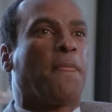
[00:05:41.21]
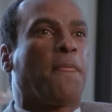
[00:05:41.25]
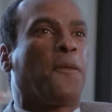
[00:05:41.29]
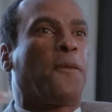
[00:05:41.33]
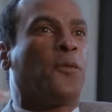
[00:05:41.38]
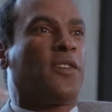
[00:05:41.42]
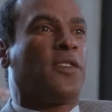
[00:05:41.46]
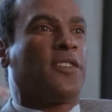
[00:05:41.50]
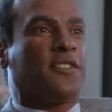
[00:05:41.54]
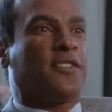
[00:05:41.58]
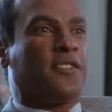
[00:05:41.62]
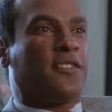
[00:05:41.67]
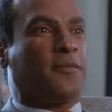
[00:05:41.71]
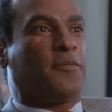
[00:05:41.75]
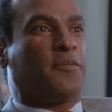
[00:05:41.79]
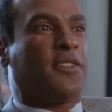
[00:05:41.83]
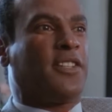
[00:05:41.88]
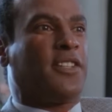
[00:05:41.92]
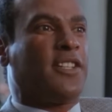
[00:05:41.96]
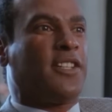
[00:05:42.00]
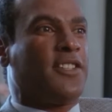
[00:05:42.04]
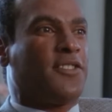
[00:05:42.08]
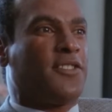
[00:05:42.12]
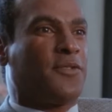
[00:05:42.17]
Well, the
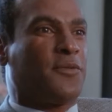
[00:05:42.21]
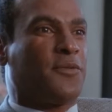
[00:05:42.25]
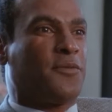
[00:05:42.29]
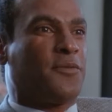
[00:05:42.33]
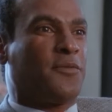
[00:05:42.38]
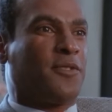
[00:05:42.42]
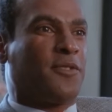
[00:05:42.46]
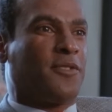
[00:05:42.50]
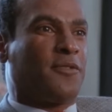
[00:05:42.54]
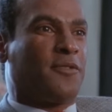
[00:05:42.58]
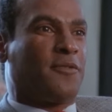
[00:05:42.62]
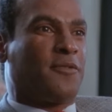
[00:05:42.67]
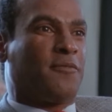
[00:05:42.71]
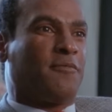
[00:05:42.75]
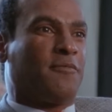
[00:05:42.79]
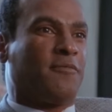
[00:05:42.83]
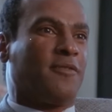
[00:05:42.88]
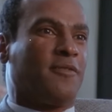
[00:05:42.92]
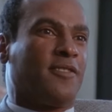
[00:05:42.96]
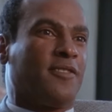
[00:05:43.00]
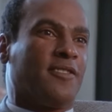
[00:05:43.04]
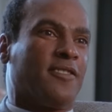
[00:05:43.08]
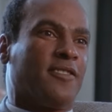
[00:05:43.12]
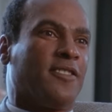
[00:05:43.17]
police were
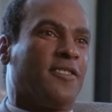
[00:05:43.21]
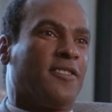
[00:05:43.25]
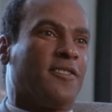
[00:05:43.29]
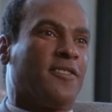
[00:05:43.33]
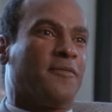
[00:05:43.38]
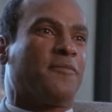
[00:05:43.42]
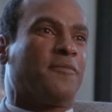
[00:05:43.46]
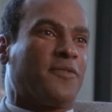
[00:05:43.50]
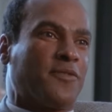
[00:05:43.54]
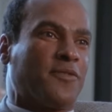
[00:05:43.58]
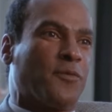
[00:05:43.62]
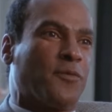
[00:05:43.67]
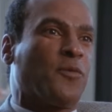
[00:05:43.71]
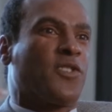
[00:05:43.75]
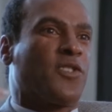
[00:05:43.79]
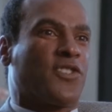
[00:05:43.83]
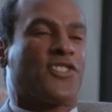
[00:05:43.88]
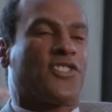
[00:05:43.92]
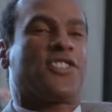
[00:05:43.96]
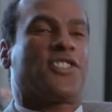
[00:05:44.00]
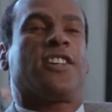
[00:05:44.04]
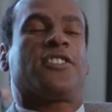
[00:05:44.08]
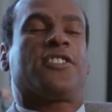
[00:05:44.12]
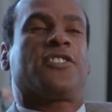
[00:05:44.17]

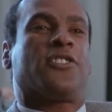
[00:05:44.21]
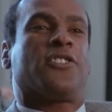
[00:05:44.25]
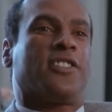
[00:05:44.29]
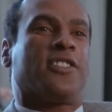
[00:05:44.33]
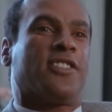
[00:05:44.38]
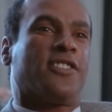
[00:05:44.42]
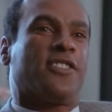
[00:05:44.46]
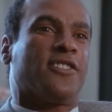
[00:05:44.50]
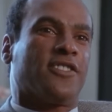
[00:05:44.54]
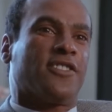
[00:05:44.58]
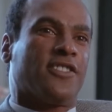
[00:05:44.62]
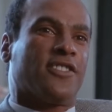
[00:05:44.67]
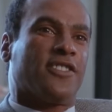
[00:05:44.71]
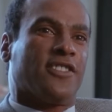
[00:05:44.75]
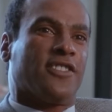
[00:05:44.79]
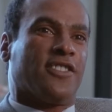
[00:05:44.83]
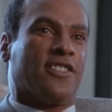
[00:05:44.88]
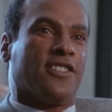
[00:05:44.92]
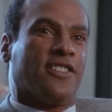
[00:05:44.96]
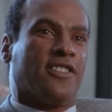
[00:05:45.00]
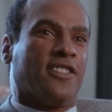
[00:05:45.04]
Southerners.